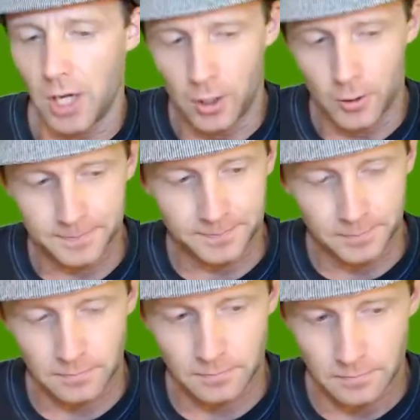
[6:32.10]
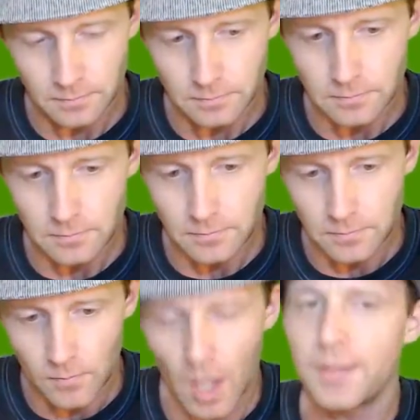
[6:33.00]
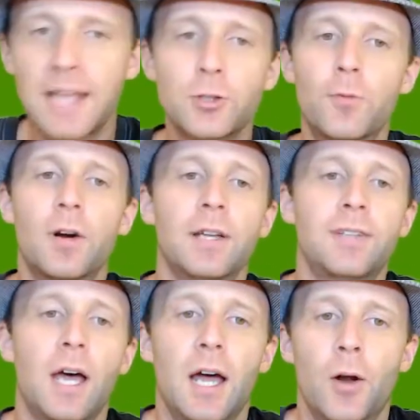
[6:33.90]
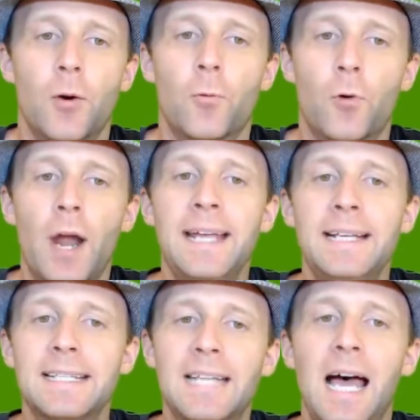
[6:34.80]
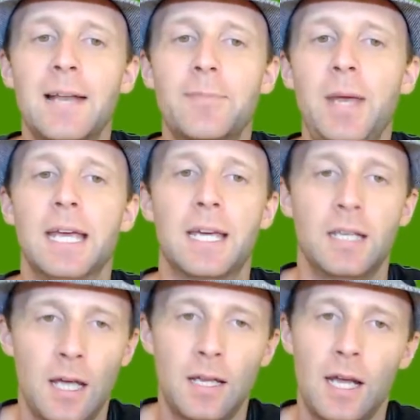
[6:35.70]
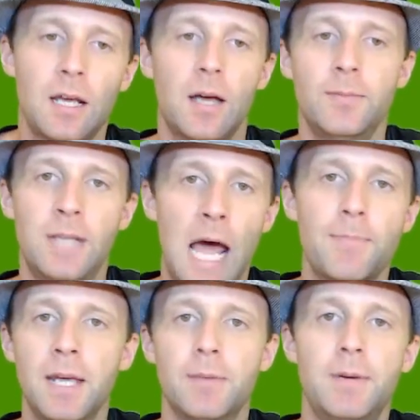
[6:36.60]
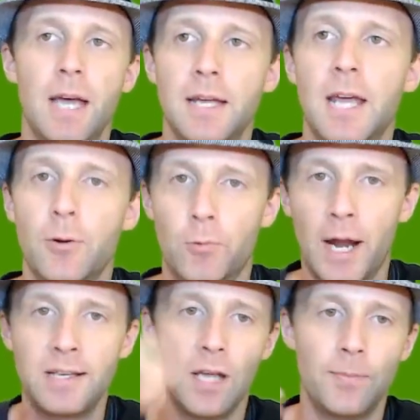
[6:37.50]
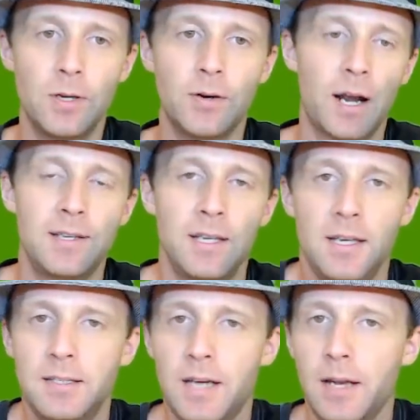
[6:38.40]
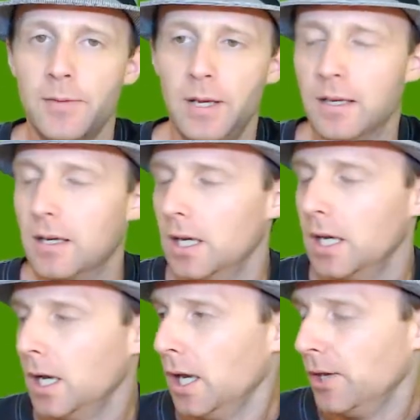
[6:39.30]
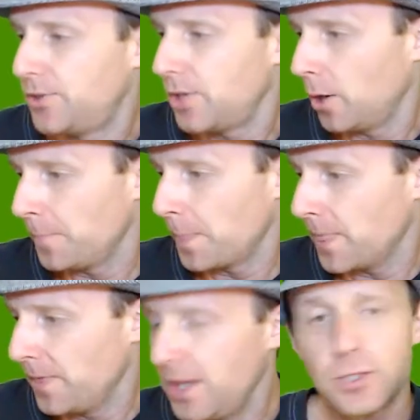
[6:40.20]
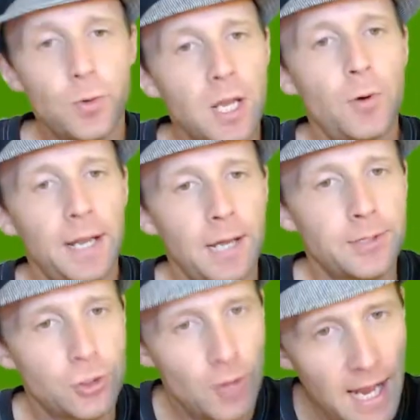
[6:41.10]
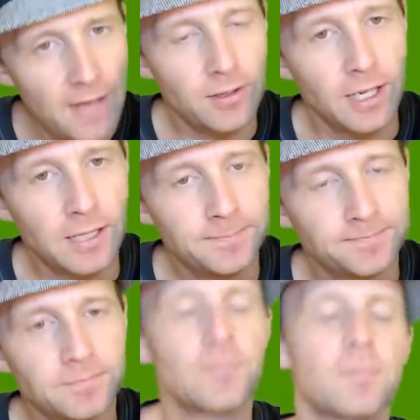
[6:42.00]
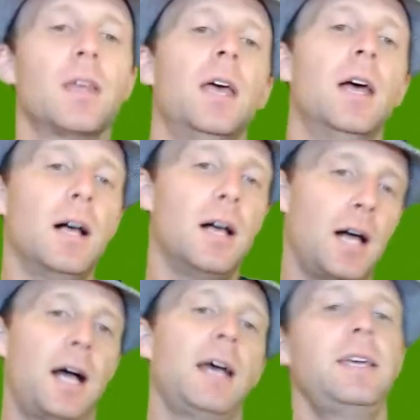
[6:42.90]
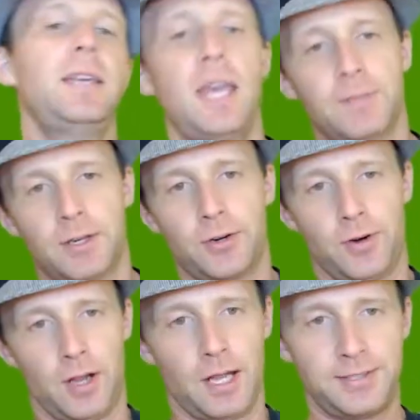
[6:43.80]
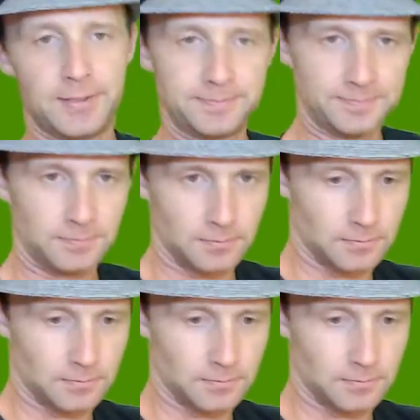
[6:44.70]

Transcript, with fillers: So uh, that's over at uh, write.pink, not .com, .pink, P-I-N-K, Write. W-R-I-T-E, dot pink. So this week while I was traveling, I came across,